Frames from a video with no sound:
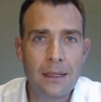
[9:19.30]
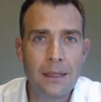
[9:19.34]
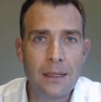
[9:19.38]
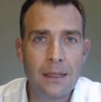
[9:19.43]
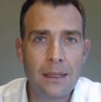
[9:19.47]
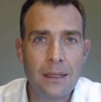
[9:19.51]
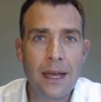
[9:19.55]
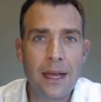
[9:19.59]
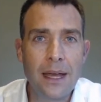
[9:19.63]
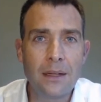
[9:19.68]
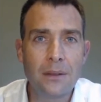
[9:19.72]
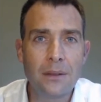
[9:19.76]

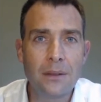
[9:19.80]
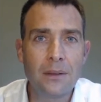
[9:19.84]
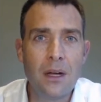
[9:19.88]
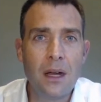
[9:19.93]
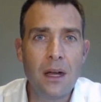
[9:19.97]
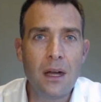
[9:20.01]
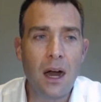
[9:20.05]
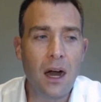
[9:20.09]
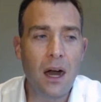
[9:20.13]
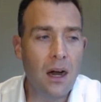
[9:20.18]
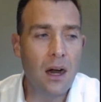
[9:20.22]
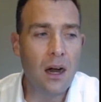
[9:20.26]
Now,
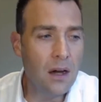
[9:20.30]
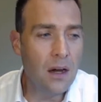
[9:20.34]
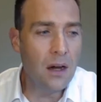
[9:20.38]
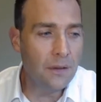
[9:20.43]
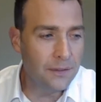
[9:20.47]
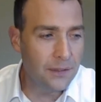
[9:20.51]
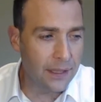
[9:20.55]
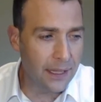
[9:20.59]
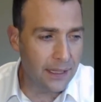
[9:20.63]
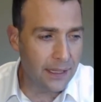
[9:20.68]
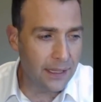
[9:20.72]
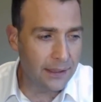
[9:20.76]

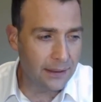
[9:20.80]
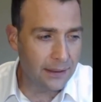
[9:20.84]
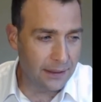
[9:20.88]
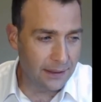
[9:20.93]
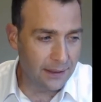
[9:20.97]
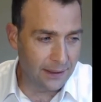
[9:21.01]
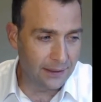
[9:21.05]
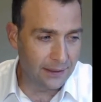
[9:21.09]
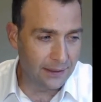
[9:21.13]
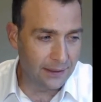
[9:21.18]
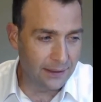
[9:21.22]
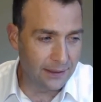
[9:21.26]
after that
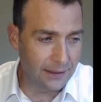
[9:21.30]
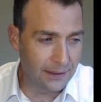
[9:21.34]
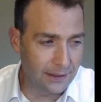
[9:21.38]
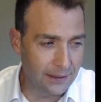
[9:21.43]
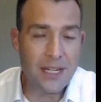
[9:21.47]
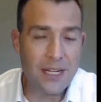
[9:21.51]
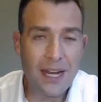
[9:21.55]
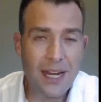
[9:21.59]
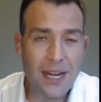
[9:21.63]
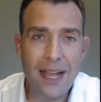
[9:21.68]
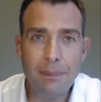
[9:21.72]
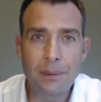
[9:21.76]
exchange
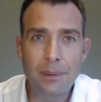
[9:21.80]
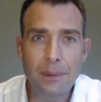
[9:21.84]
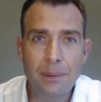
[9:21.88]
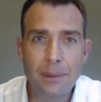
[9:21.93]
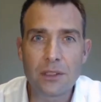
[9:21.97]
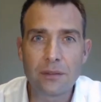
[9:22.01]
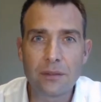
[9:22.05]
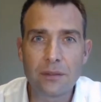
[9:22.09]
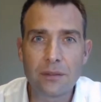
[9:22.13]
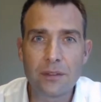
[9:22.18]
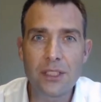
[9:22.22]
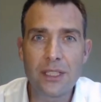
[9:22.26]
happens,
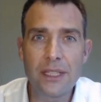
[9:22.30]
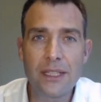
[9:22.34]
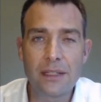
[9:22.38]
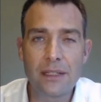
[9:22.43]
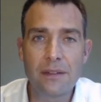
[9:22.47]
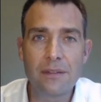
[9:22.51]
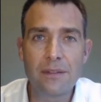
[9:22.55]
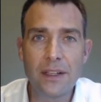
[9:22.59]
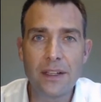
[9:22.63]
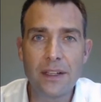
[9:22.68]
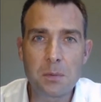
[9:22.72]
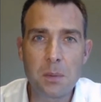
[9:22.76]
obviously the
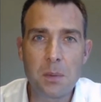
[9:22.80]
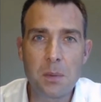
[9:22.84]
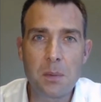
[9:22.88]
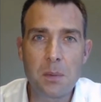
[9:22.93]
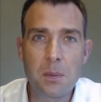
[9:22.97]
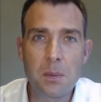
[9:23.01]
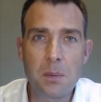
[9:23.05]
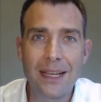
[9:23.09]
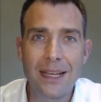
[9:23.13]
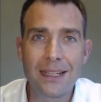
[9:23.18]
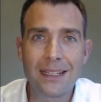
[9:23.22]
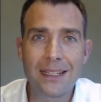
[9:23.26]
investment
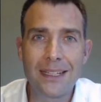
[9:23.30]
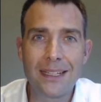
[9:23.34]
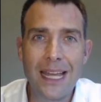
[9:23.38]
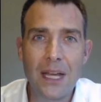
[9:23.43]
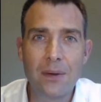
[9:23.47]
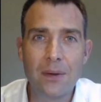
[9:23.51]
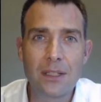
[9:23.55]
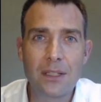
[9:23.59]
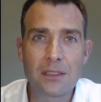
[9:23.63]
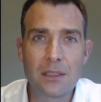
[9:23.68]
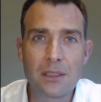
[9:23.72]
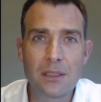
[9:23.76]
bank now
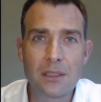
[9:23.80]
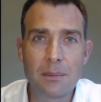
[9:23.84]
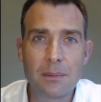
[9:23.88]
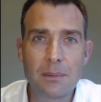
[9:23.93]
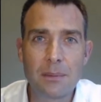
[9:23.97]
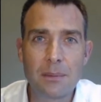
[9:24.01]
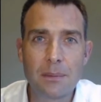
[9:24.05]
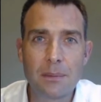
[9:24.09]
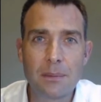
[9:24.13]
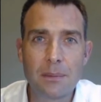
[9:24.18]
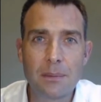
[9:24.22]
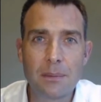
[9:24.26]
has a
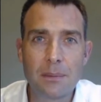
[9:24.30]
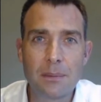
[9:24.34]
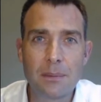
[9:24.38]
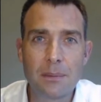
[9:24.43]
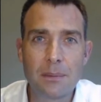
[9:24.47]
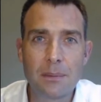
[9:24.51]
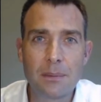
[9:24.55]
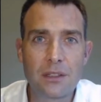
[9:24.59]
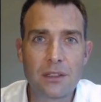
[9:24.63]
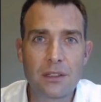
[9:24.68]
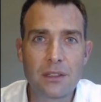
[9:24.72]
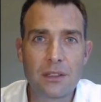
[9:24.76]
position of
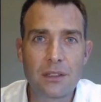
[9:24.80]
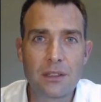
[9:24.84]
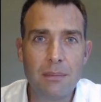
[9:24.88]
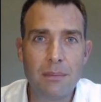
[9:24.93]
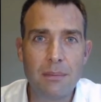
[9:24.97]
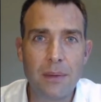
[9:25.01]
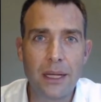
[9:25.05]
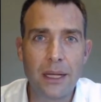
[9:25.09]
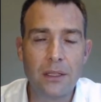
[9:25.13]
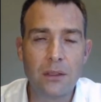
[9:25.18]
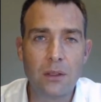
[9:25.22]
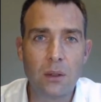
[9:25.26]
risk that they
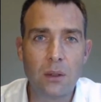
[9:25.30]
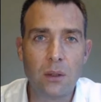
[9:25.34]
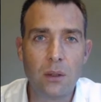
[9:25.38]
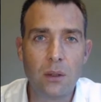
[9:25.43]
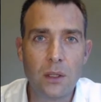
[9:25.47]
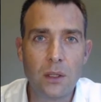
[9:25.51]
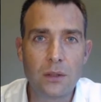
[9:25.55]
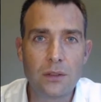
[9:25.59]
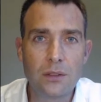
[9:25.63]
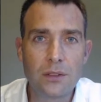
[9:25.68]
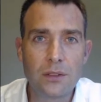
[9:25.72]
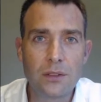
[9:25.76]
might not
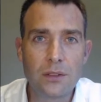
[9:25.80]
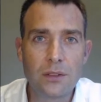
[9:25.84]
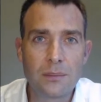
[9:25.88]
want.